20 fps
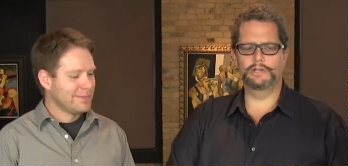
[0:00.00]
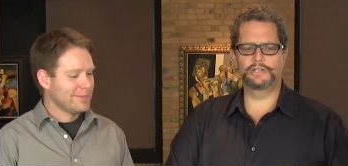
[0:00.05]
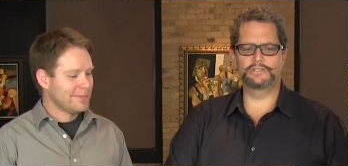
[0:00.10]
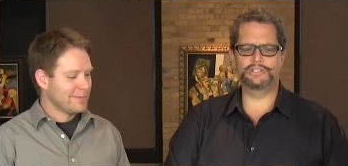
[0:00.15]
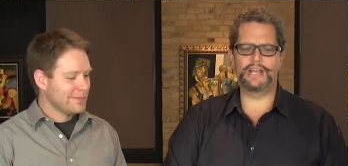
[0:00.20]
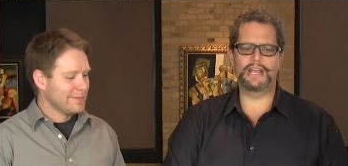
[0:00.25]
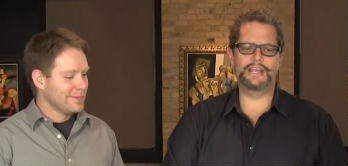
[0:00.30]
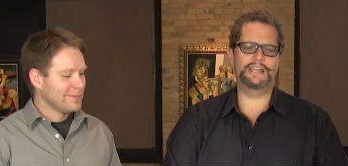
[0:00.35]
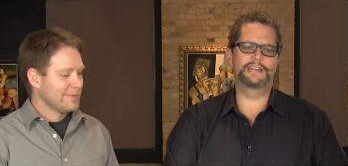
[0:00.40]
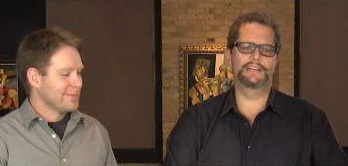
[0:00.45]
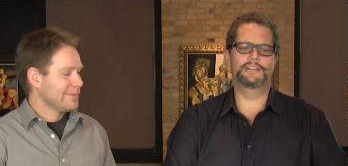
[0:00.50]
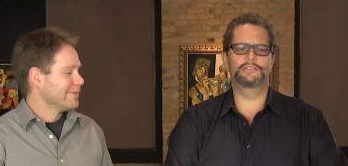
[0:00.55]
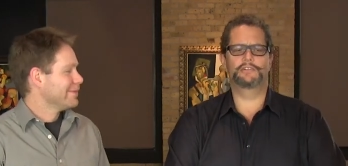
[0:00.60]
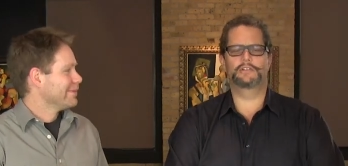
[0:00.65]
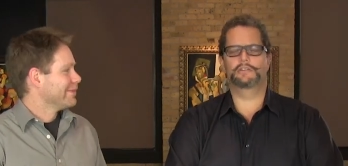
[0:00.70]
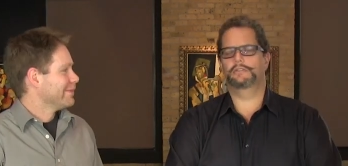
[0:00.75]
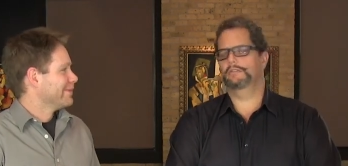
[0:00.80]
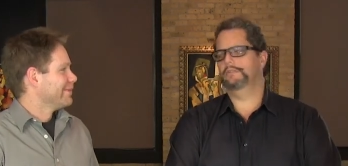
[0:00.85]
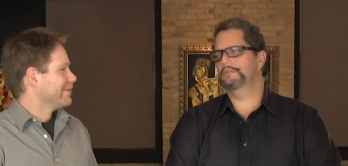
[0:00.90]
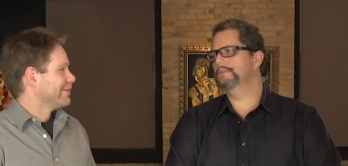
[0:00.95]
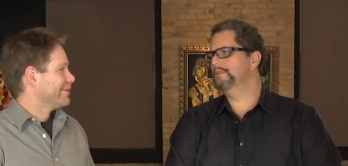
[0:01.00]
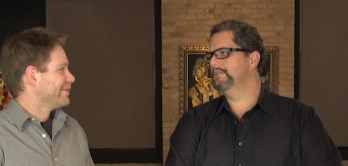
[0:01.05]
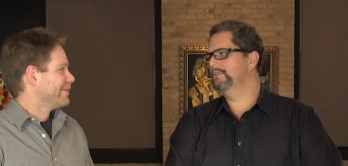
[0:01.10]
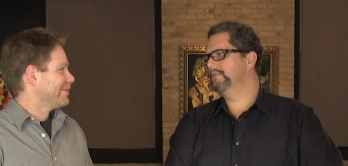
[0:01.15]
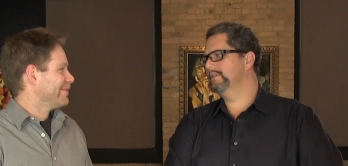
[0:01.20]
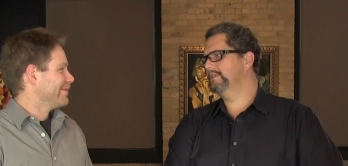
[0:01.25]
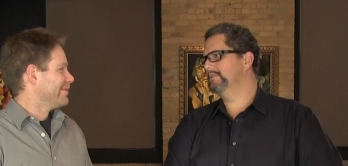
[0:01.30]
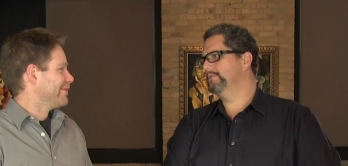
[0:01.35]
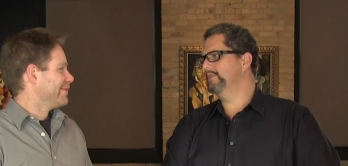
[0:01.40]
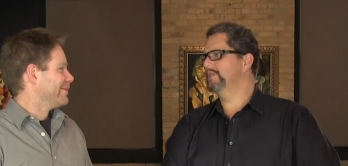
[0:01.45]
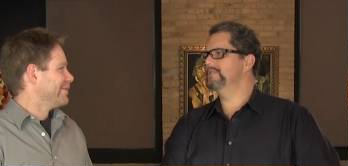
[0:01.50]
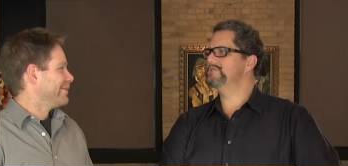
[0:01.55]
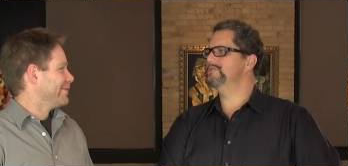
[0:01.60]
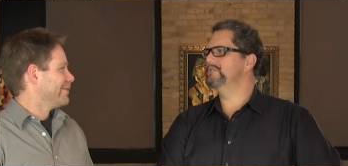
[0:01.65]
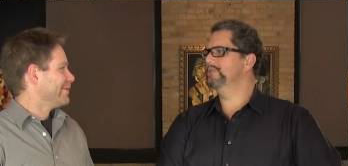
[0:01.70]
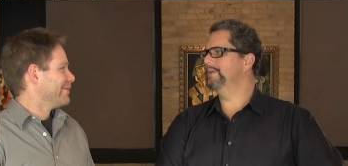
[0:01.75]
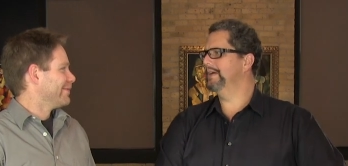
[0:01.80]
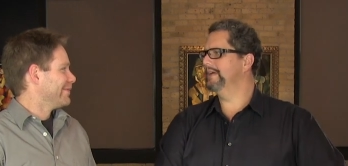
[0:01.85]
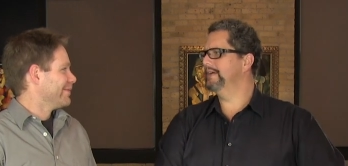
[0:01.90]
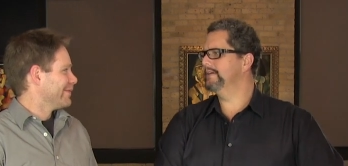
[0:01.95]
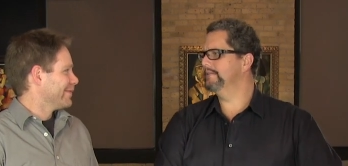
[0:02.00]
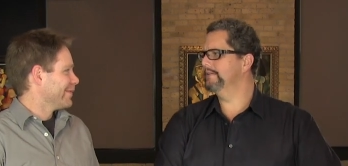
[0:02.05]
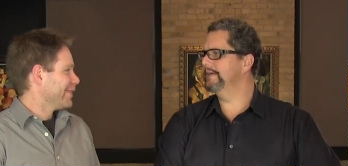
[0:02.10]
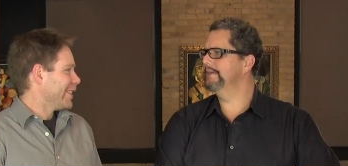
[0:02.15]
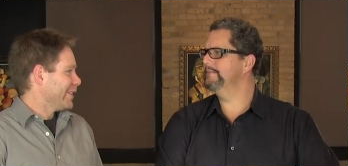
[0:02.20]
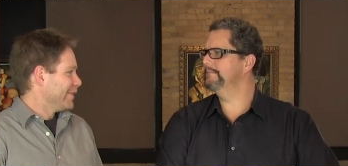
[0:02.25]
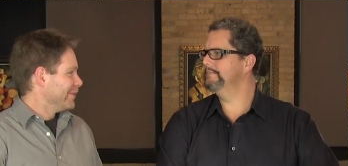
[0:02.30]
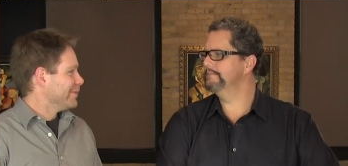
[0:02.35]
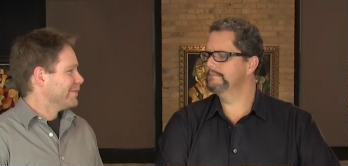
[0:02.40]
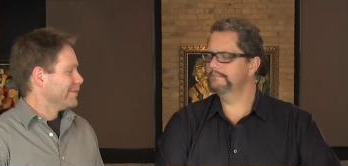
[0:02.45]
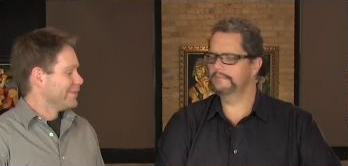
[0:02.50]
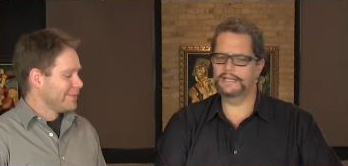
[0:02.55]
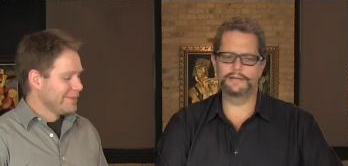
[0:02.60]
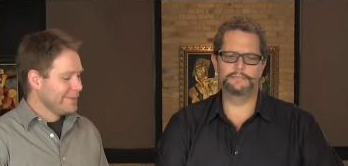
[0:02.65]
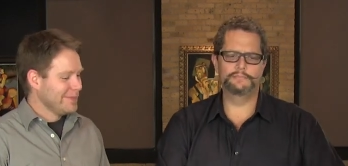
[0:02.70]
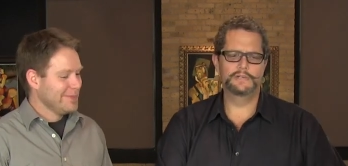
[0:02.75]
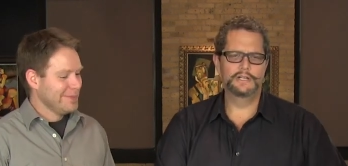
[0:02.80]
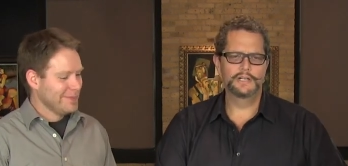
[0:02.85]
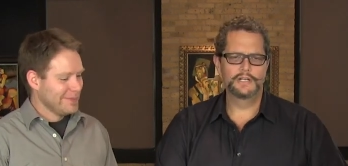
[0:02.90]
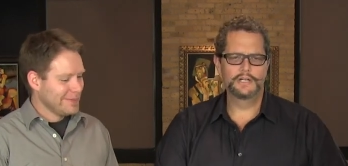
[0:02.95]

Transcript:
Speaker 1: But jacking is the is the traditional way, right? Right. Mm-hmm. Yeah.